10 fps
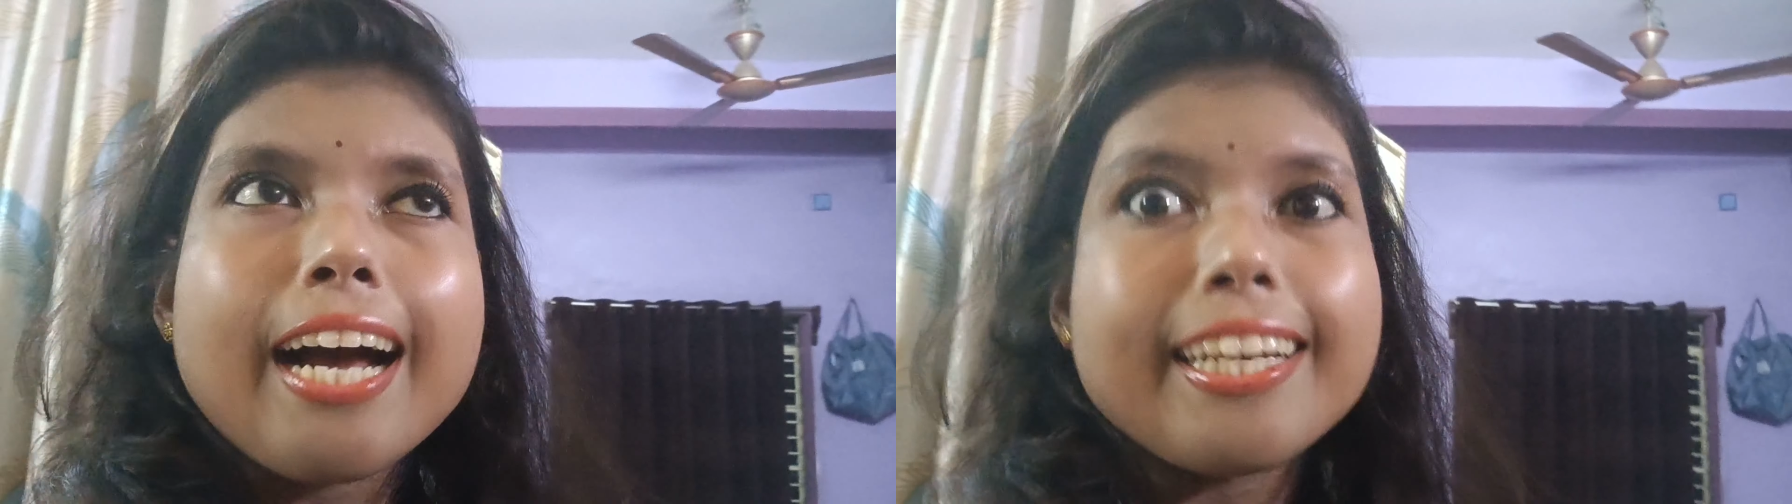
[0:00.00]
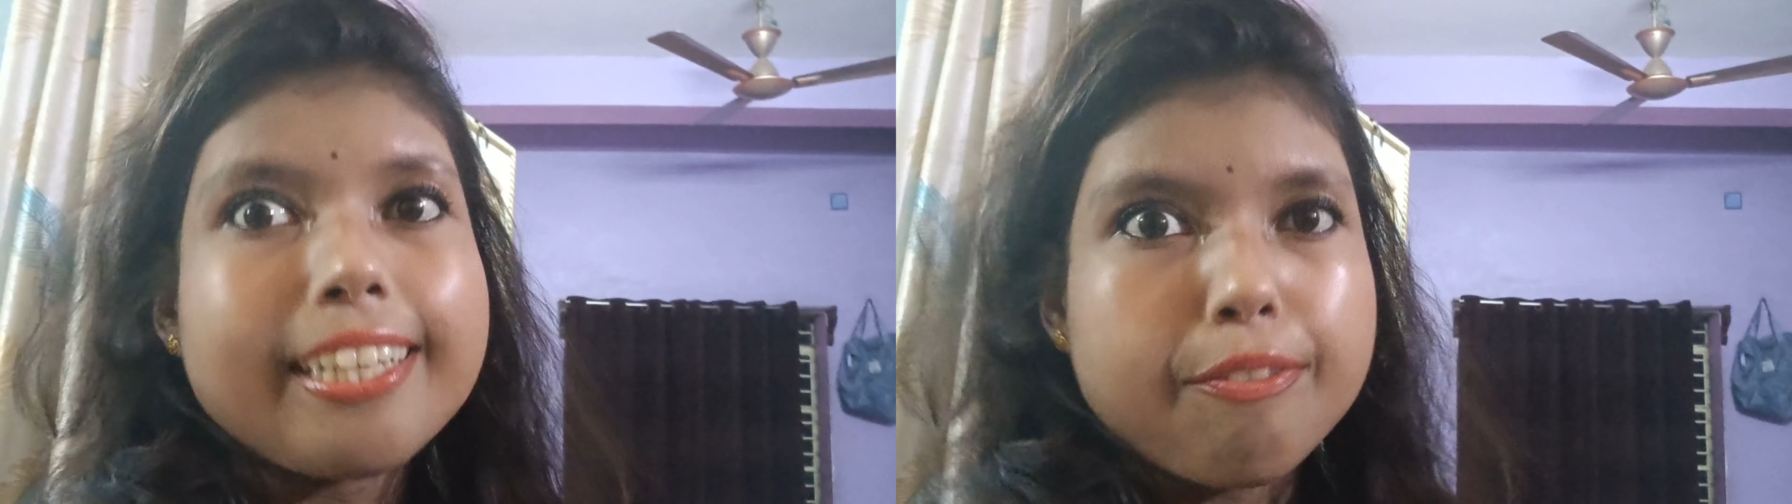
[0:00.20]

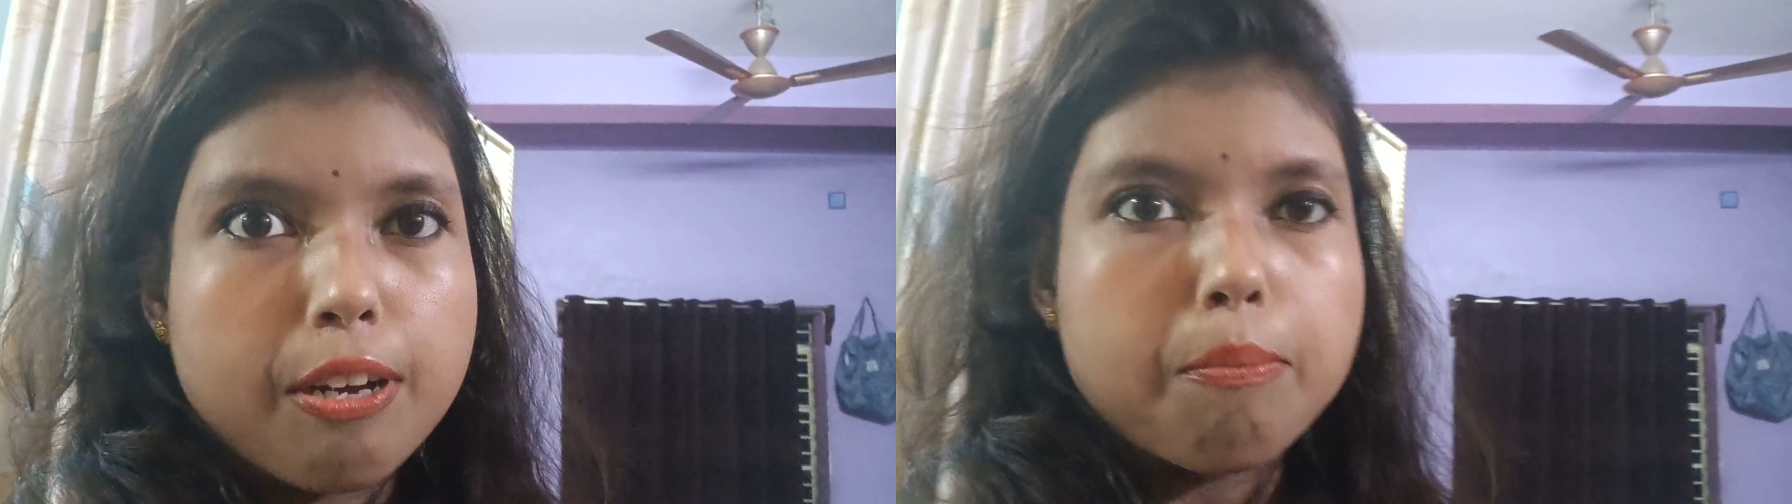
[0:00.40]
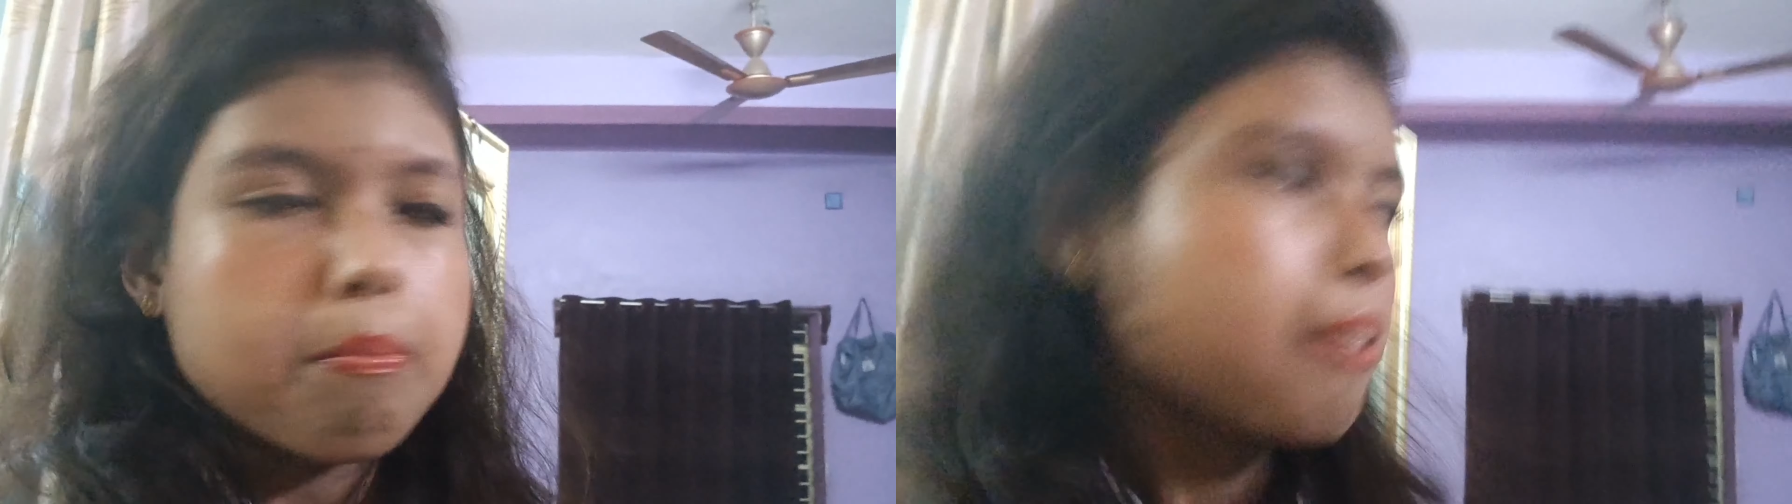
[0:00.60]
I gave
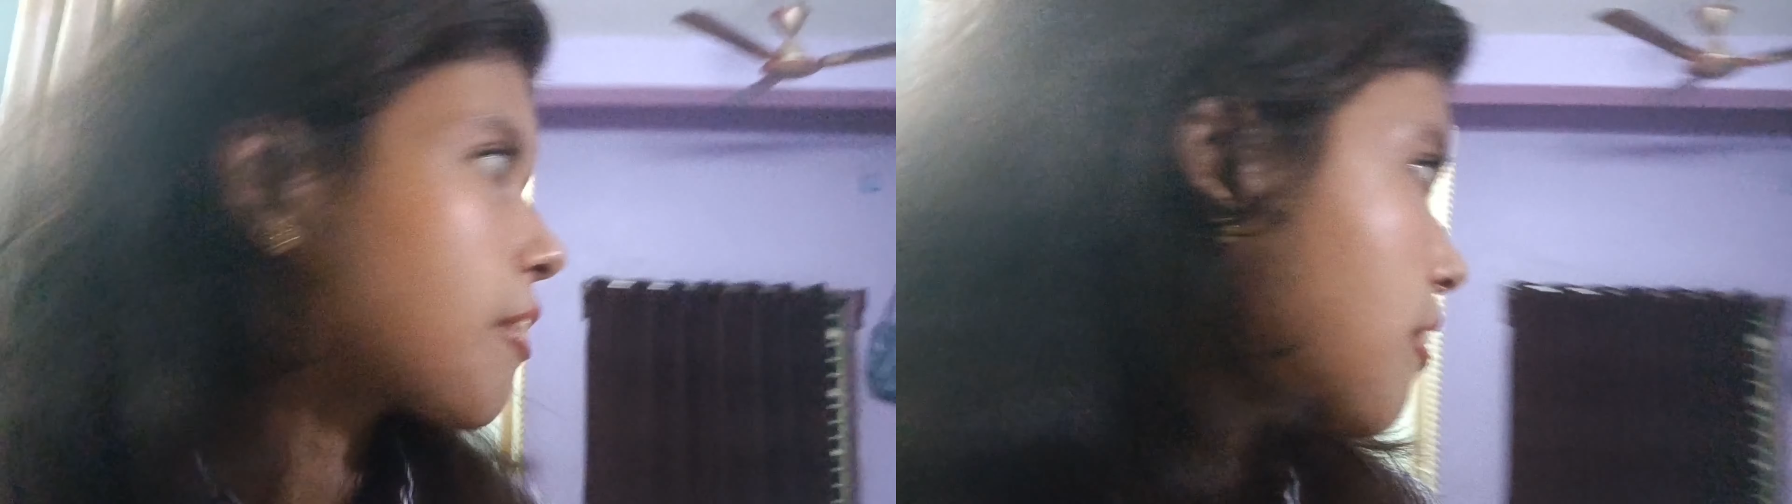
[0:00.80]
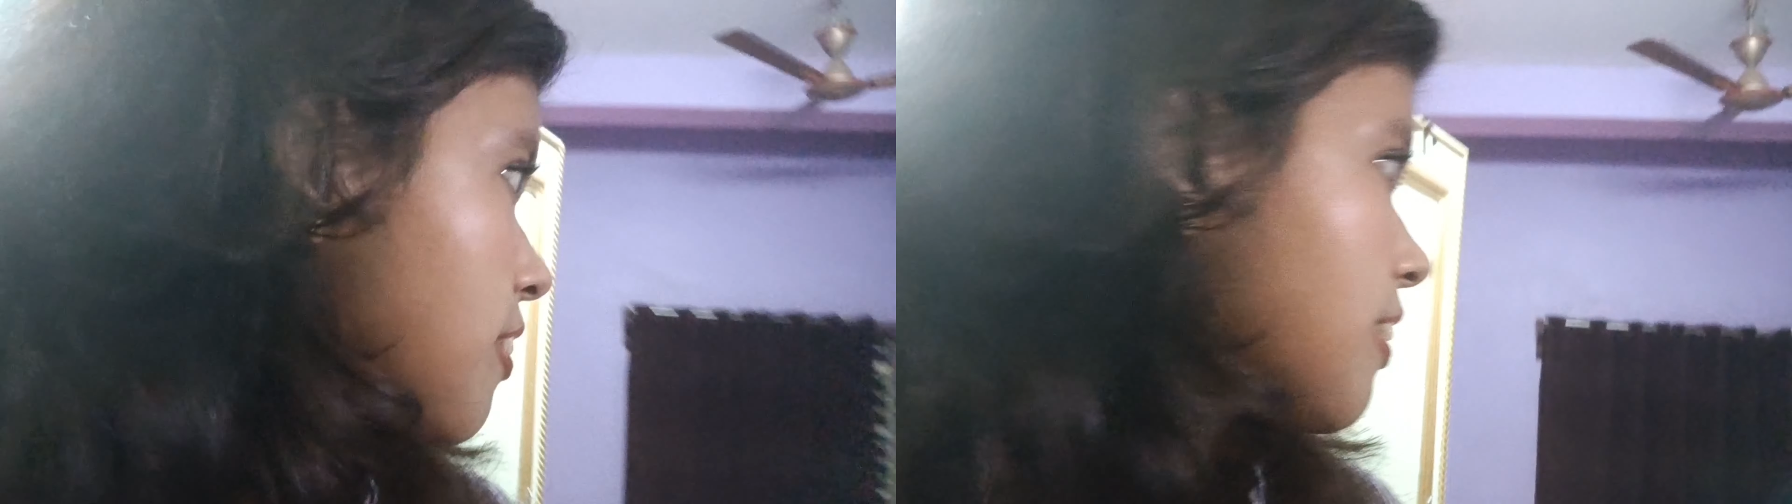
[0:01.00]
up
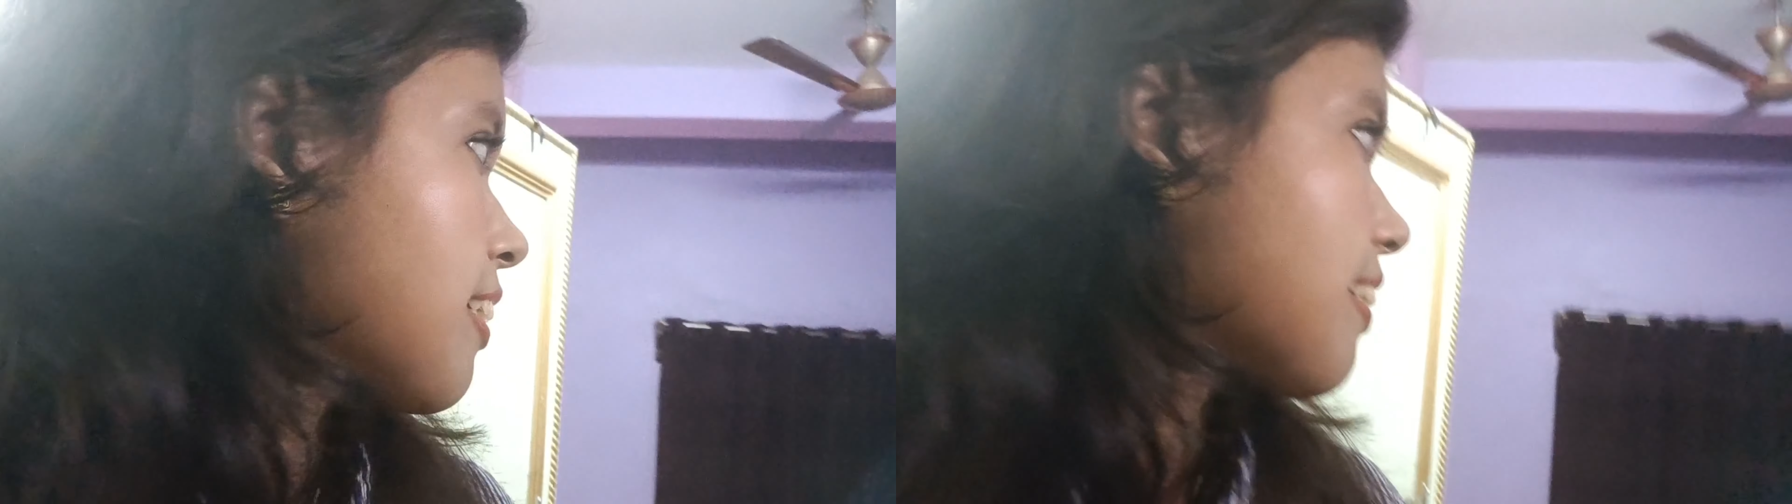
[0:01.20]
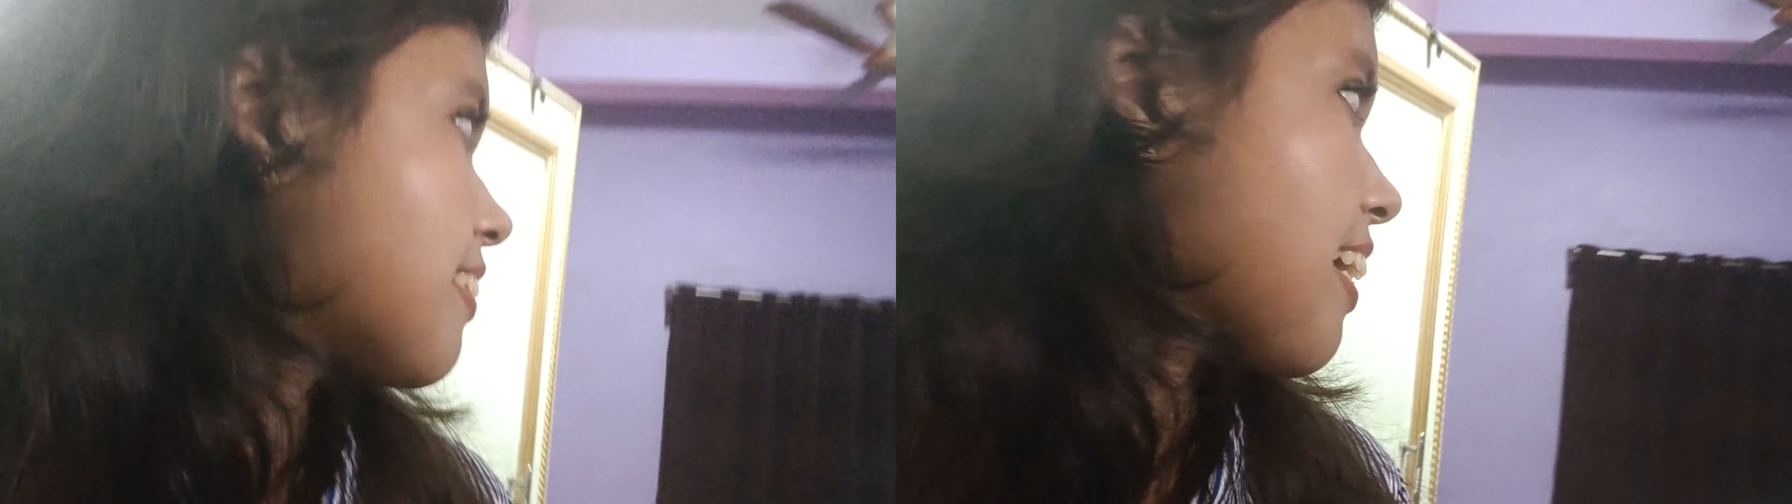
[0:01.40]

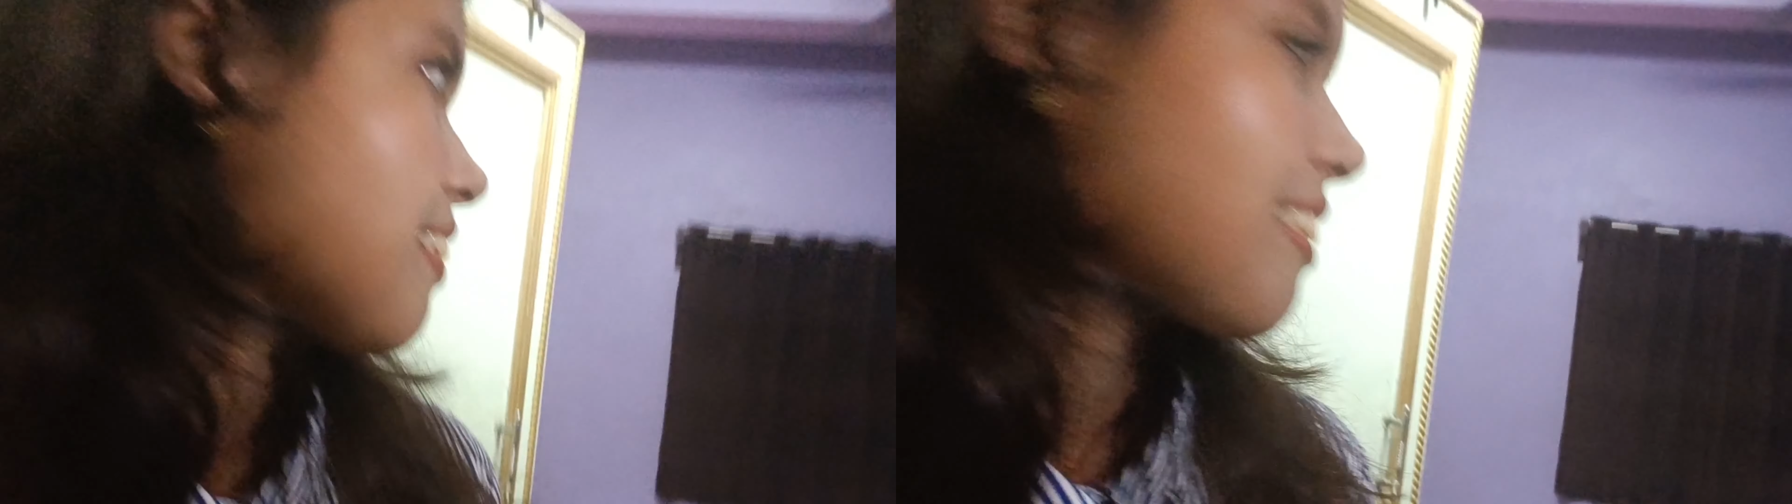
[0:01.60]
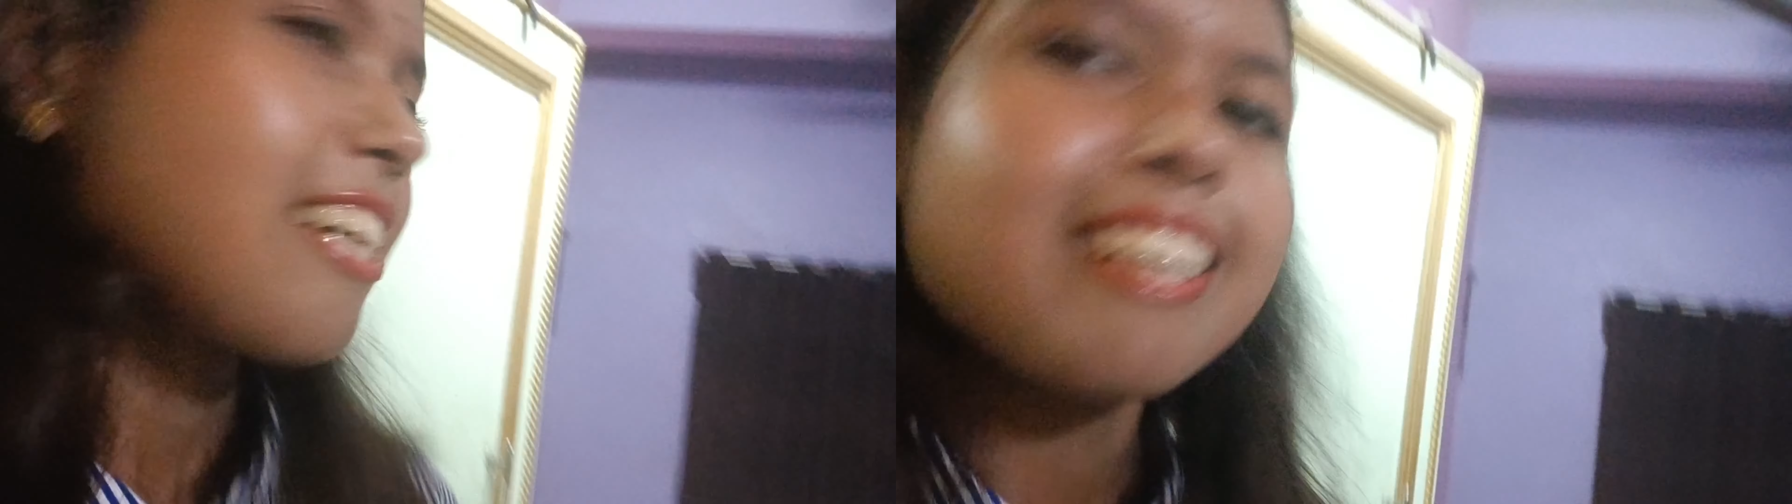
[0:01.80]

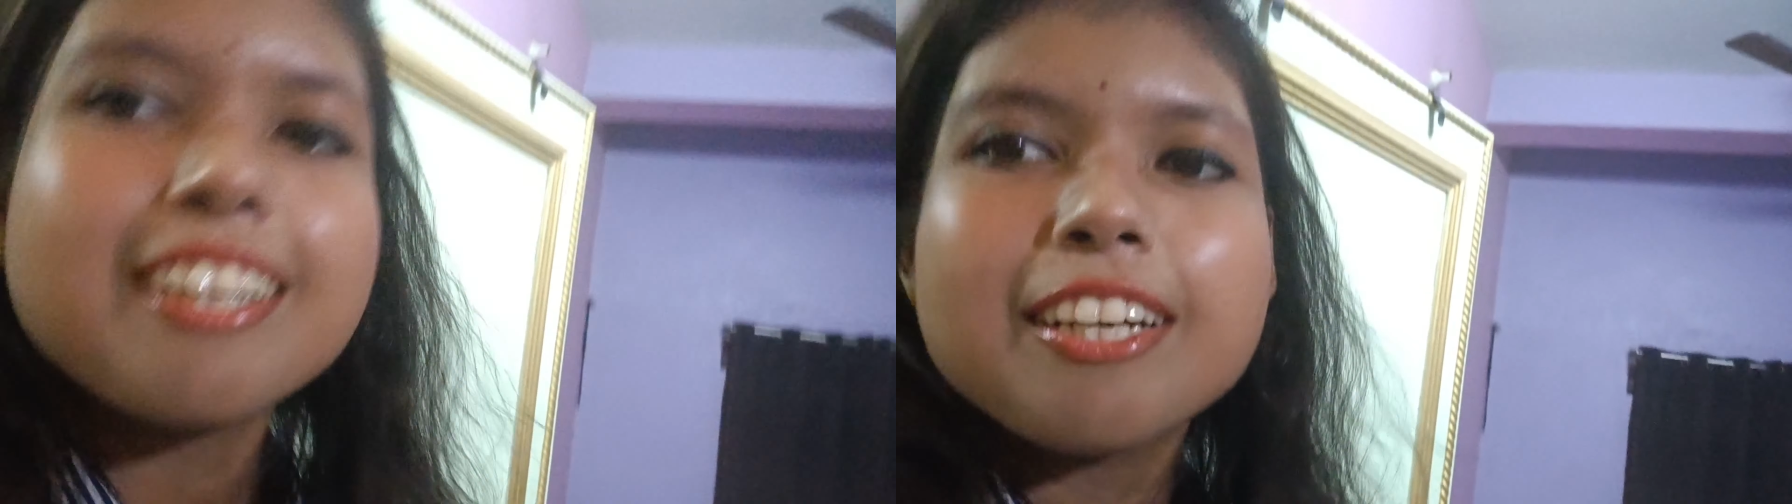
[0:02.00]
that,